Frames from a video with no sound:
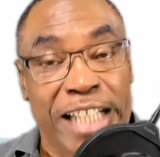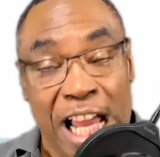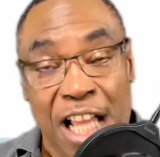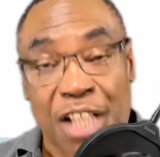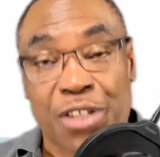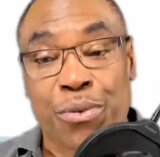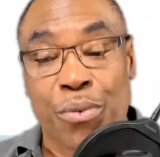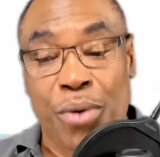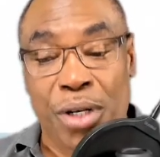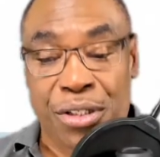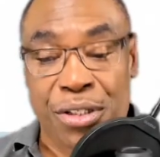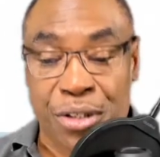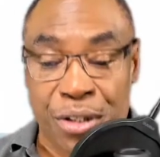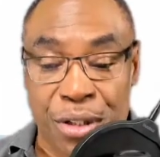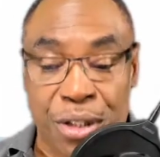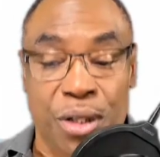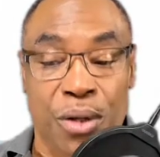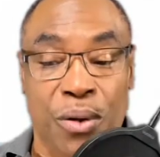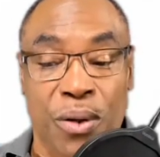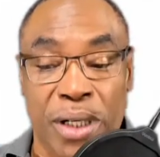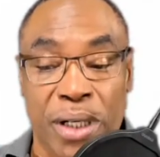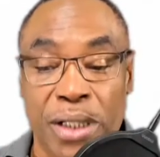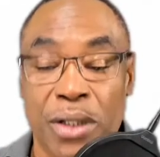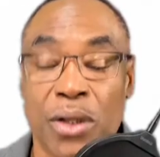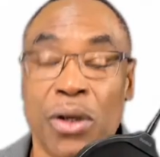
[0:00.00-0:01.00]
That's what you're
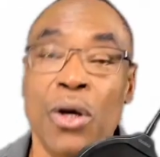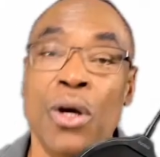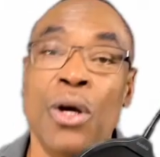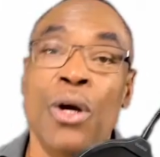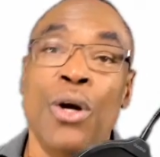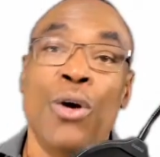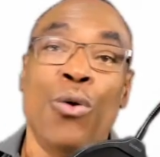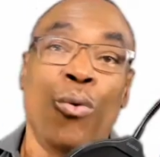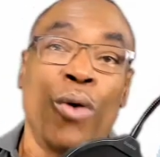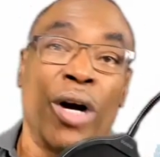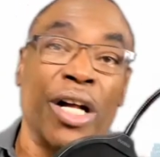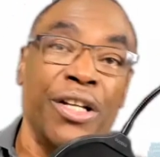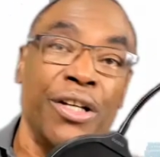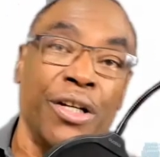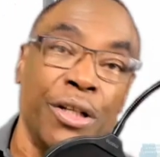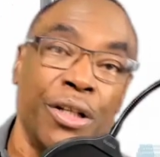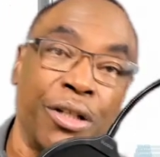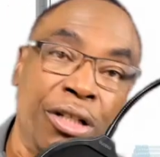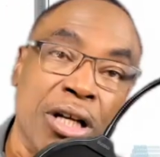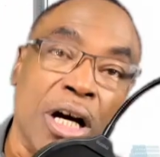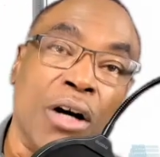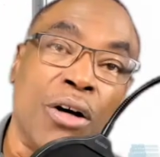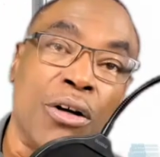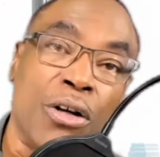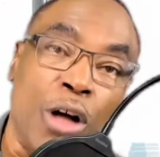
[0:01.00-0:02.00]
doing when you
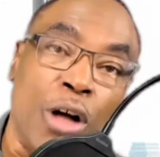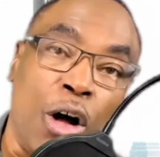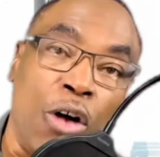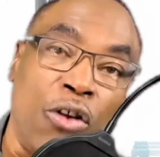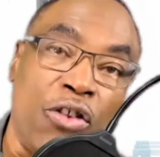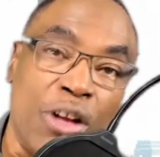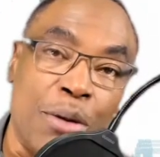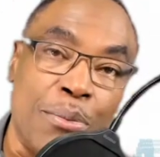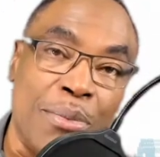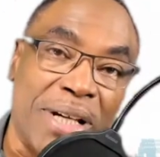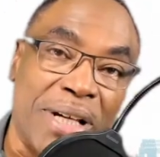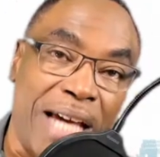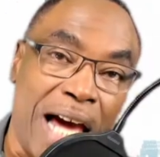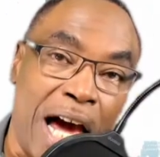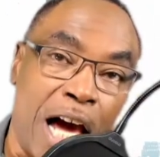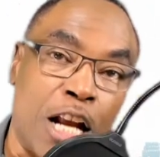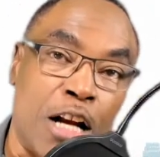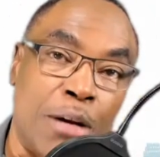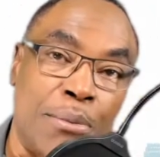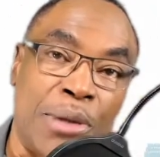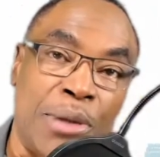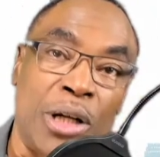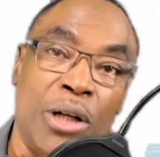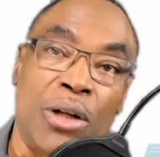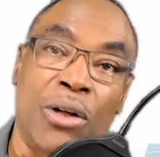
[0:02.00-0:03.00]
don't hold them
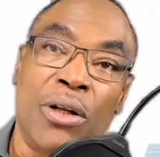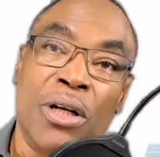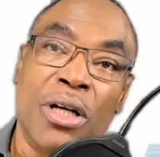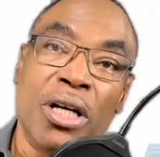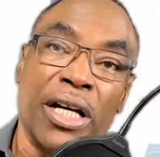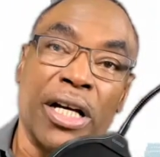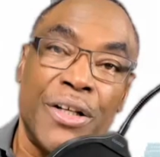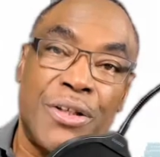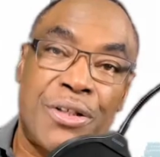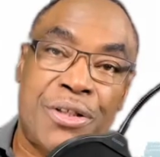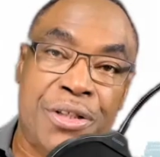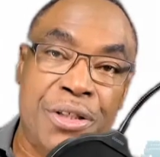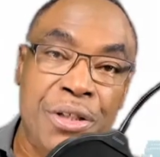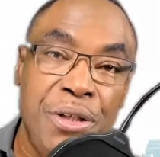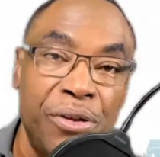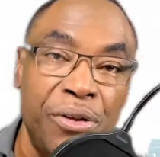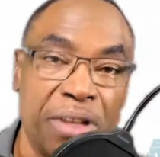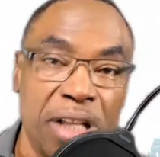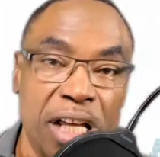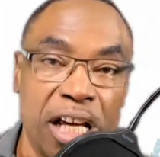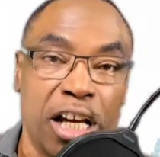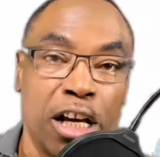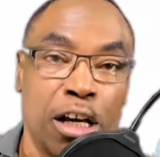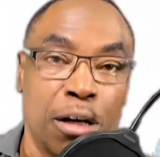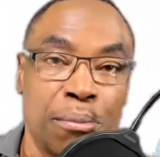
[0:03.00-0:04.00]
accountable, sue
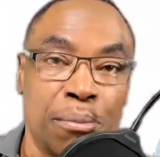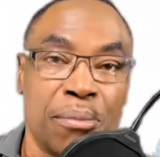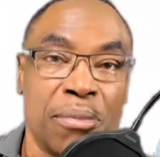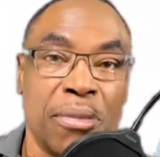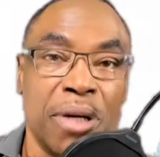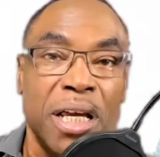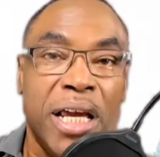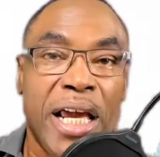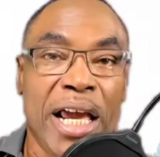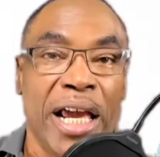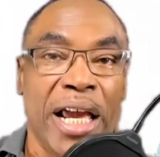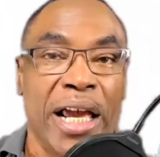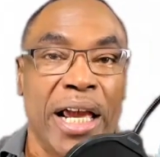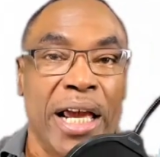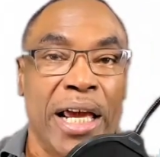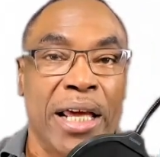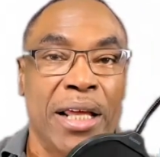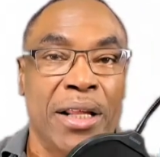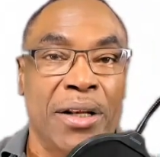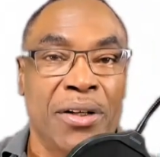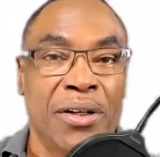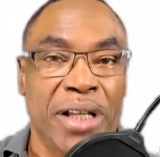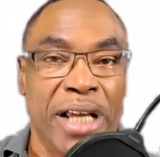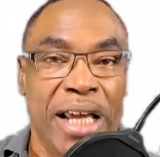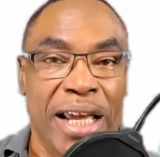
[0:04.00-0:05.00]
them
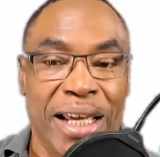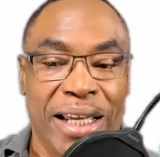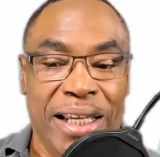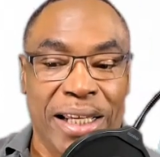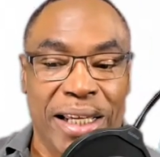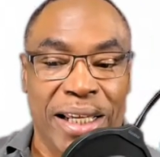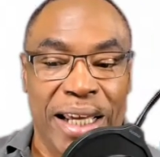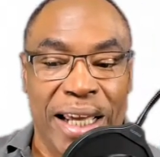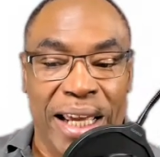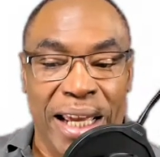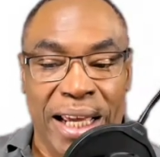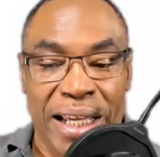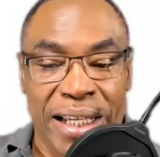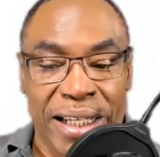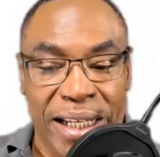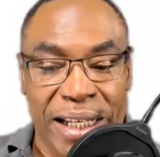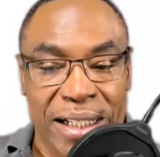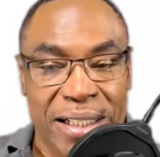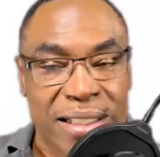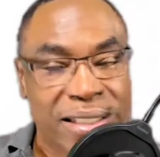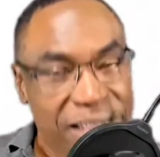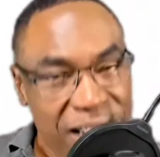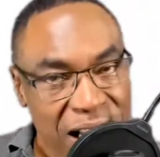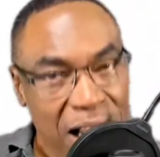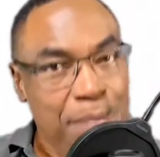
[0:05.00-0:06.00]
and and and
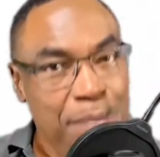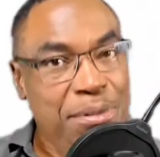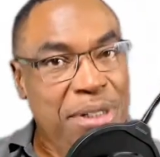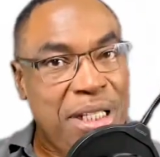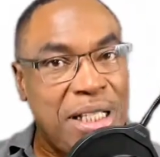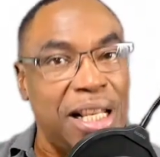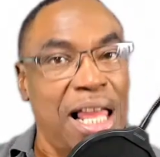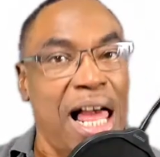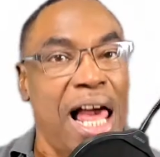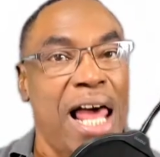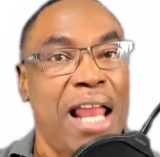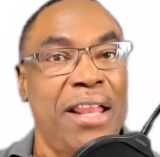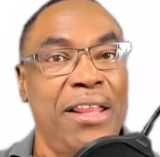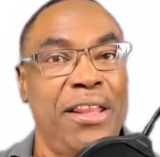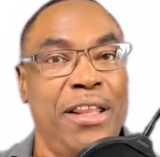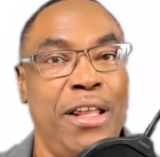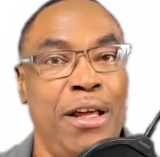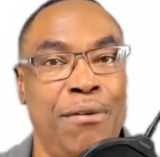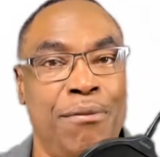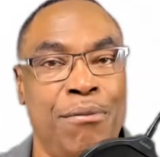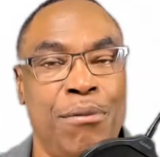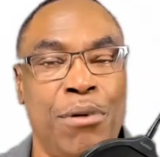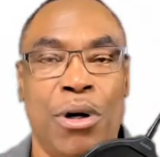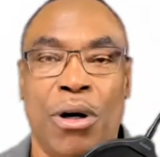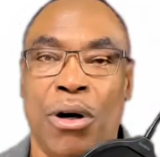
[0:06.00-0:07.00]
get something out of
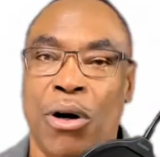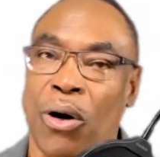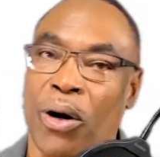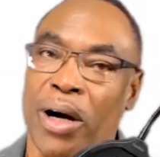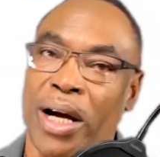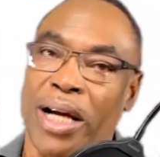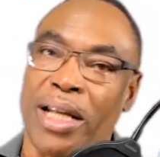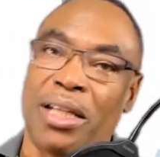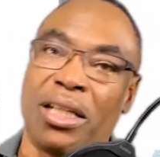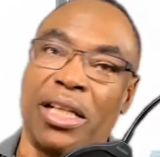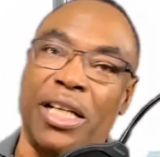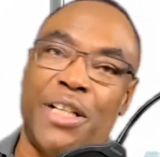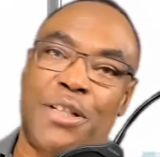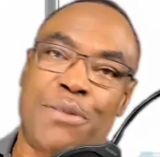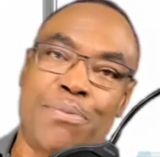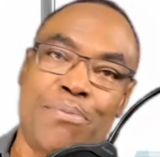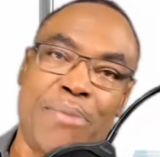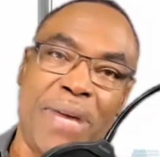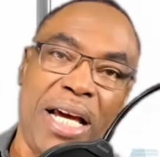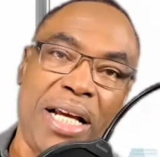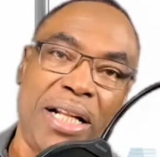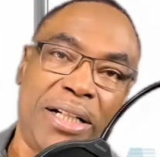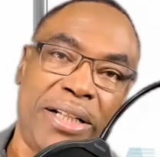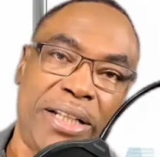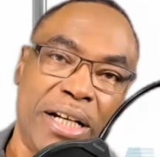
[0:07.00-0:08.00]
them, or at least
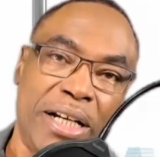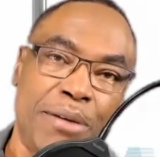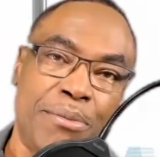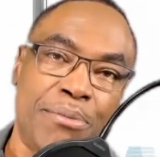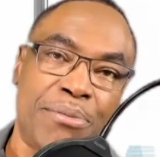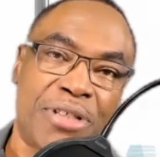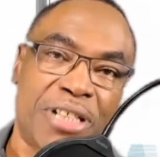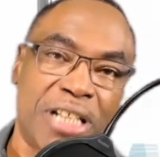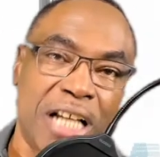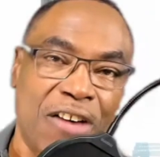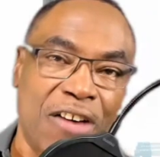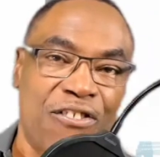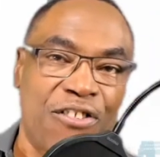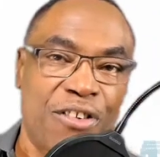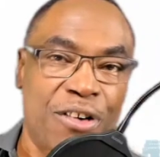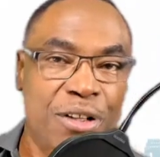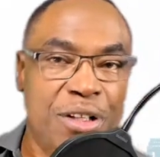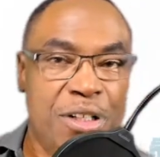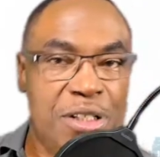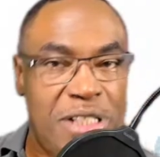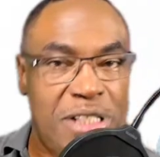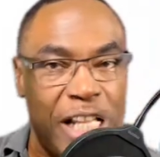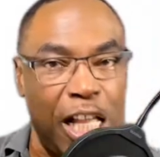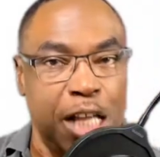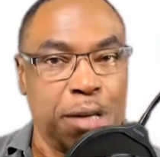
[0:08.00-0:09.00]
make them suffer
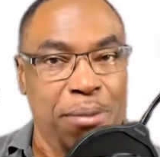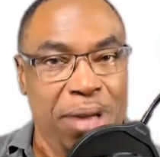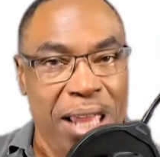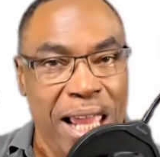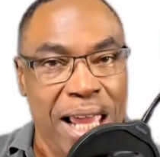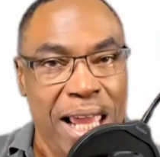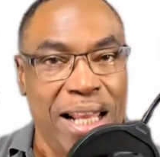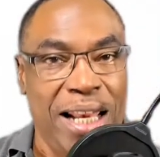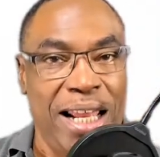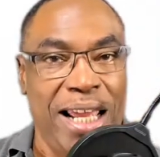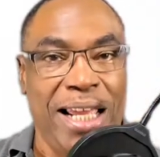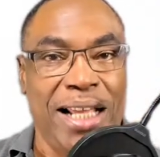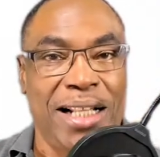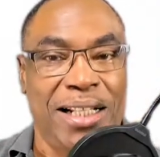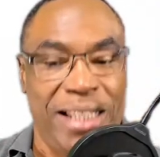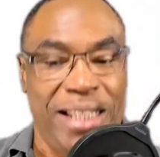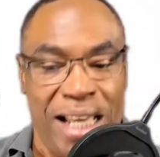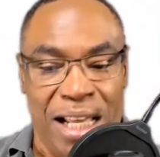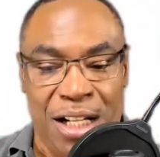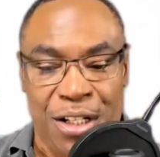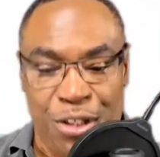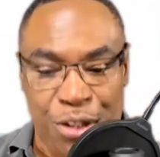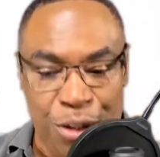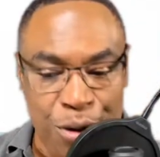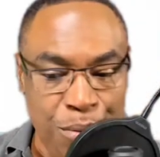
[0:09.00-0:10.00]
the same headache
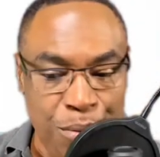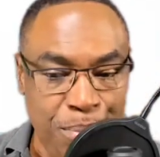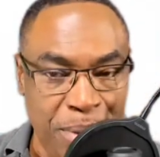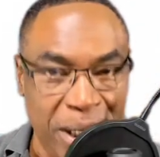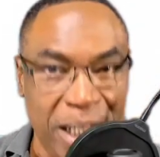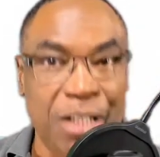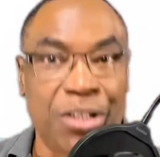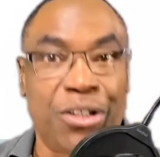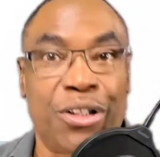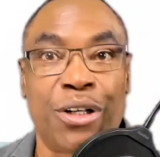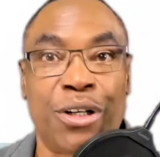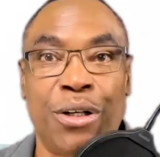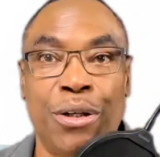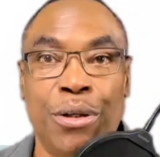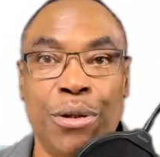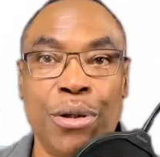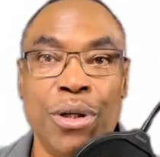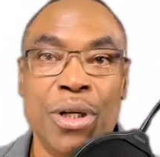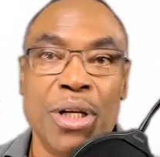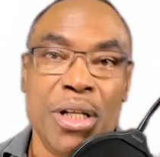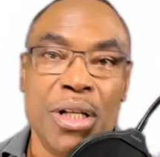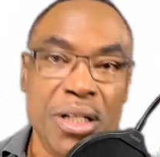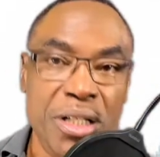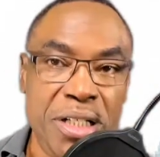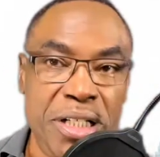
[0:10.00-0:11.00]
that you've been through
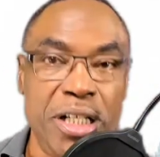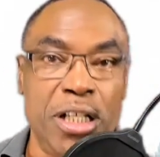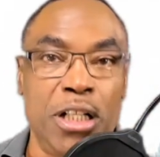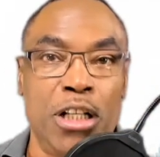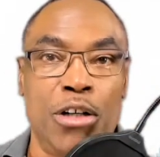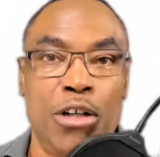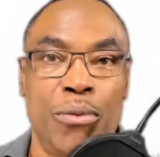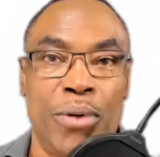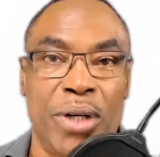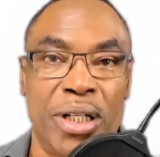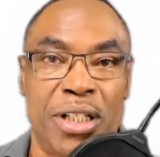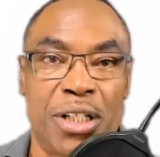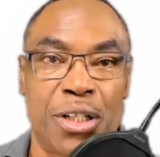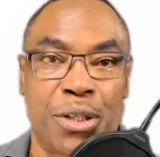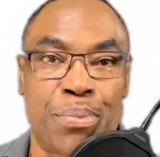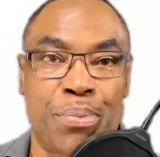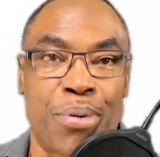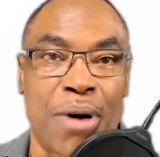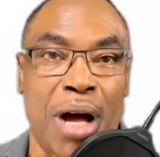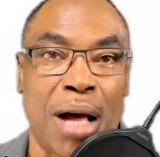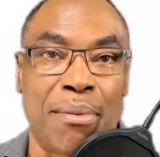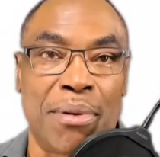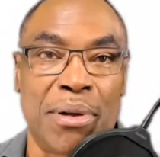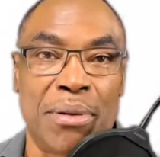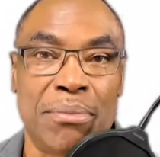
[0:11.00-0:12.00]
dealing with this
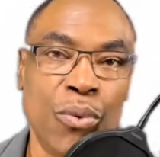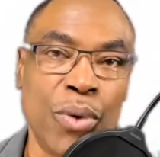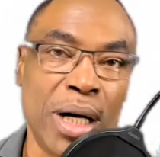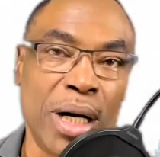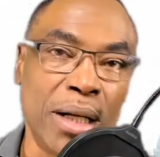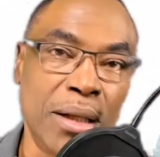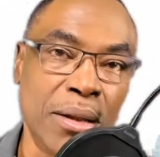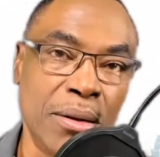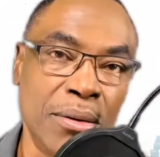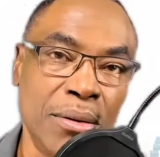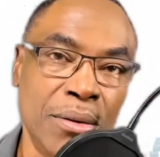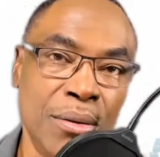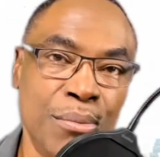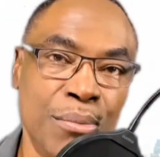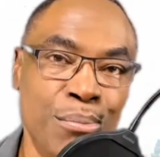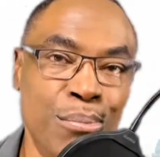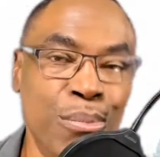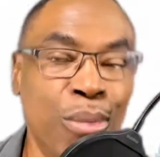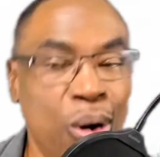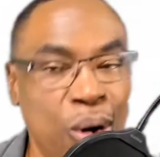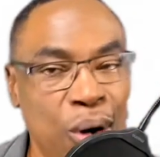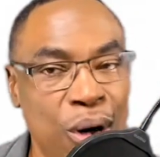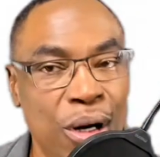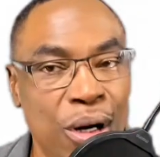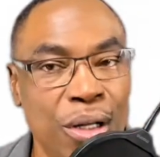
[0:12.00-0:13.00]
problem. Well,
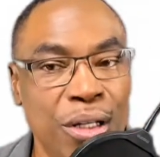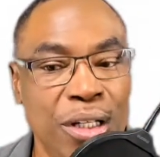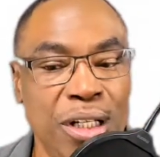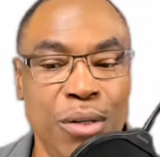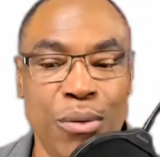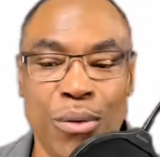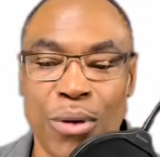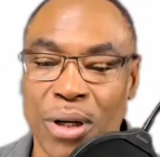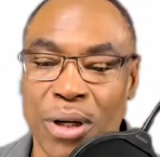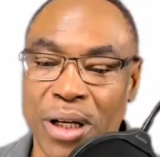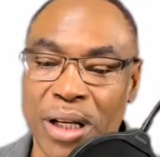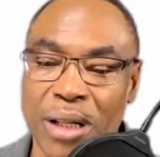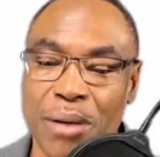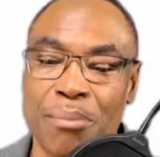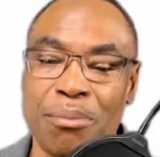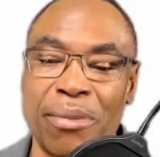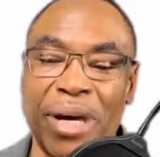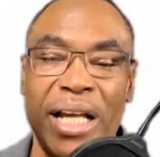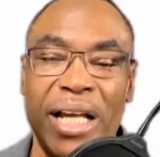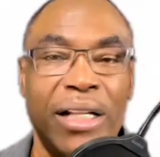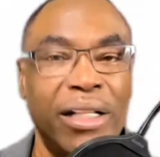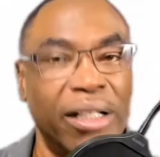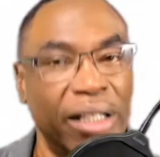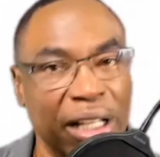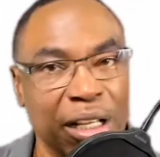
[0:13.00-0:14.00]
more. You want to
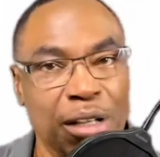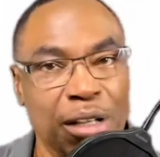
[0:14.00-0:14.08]
make